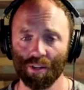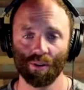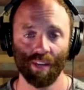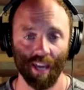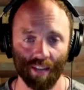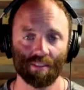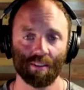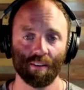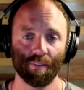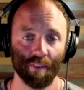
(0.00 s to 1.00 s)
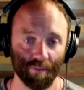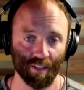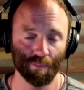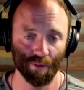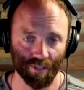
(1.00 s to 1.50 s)
get
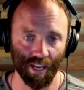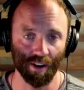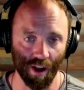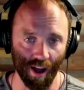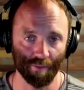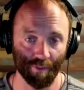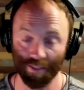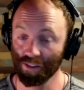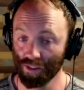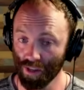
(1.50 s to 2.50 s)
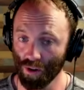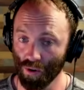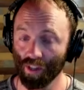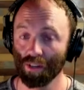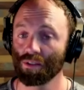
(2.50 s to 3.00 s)
50% off. This is new.
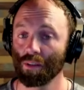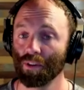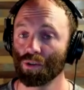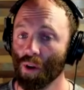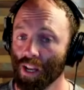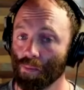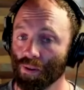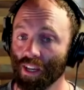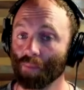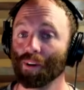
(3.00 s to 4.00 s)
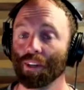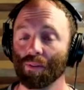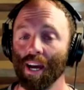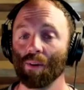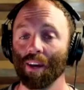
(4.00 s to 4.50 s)
It used to be 20%, but you
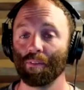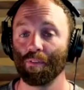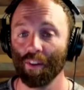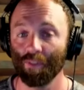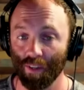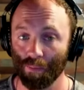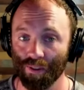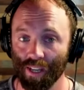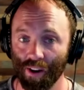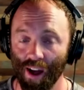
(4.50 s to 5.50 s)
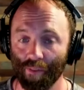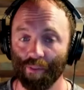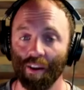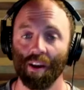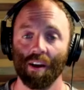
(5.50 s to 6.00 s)
now get 50% off
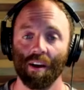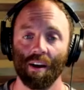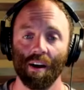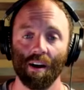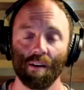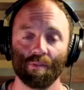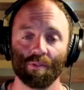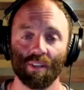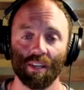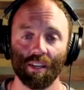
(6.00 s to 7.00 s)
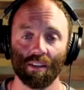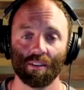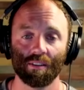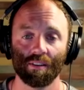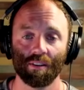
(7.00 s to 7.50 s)
of the
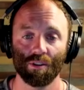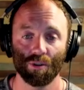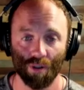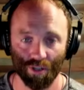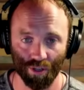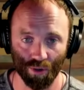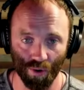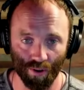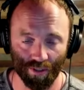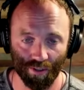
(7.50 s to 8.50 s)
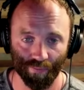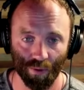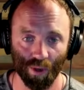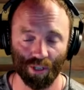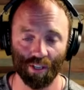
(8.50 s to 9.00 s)
nutrition course,
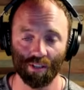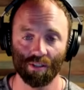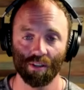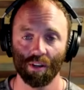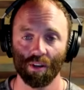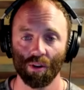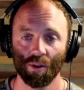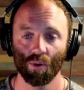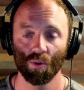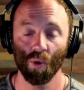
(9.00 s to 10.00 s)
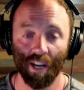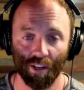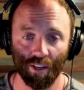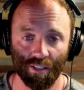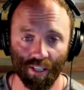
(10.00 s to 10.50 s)
which is quite a
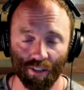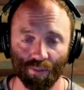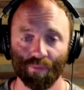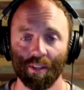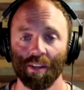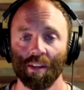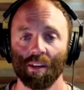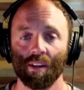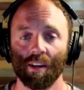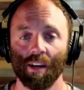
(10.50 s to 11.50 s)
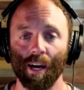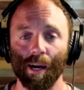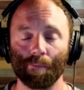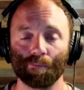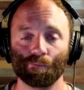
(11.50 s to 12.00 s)
good deal. And